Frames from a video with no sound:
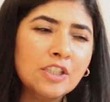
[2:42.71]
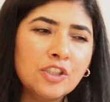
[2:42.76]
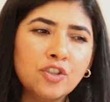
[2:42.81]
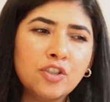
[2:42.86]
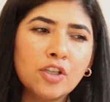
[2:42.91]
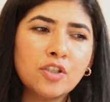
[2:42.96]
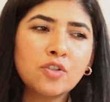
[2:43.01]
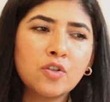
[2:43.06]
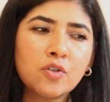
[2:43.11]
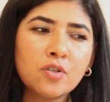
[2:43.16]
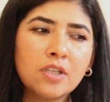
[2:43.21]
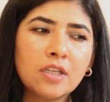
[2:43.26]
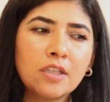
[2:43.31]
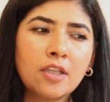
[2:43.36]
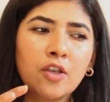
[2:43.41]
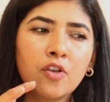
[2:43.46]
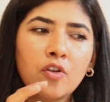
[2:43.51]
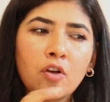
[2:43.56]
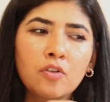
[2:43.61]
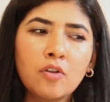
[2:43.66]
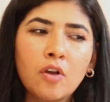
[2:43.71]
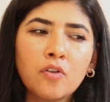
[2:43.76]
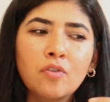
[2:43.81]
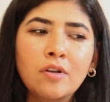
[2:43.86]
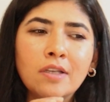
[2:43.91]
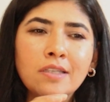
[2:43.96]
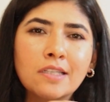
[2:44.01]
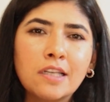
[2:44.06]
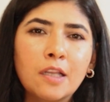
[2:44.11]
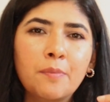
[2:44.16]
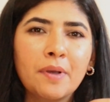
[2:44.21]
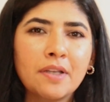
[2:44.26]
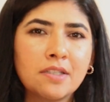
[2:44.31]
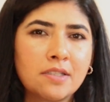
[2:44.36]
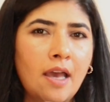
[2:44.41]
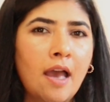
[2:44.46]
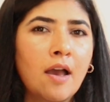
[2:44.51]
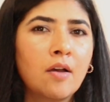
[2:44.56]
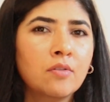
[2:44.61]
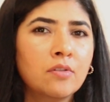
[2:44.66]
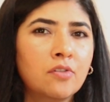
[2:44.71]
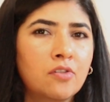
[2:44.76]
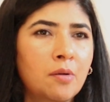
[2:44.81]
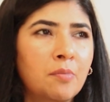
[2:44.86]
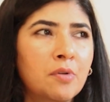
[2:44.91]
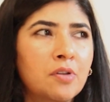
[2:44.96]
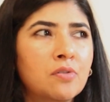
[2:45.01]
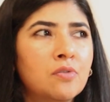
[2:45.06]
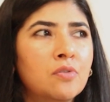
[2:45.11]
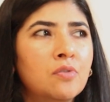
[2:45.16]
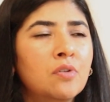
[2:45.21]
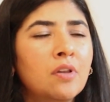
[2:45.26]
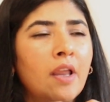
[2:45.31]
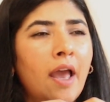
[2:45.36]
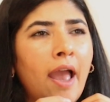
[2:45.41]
just to see that you're not really slipping down the rabbit hole